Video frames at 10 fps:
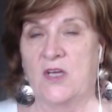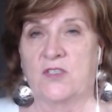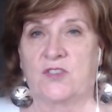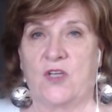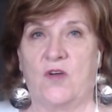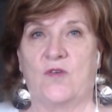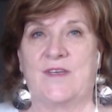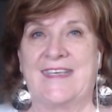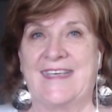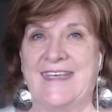So
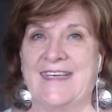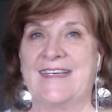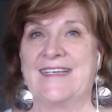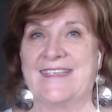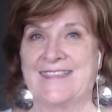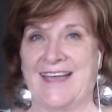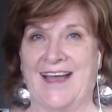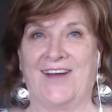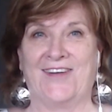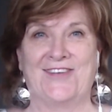here is
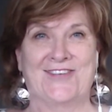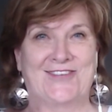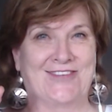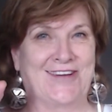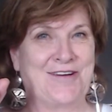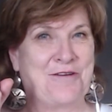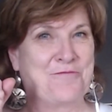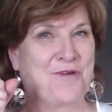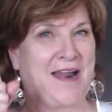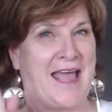how you
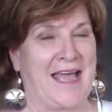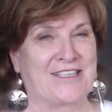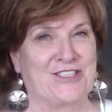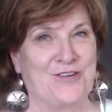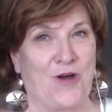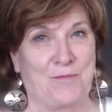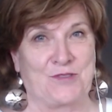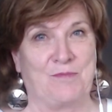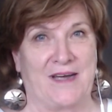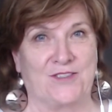will actually
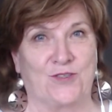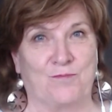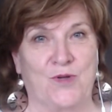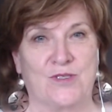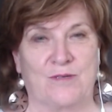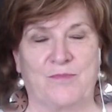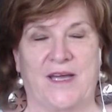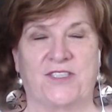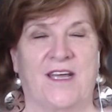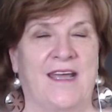optimize your personal page.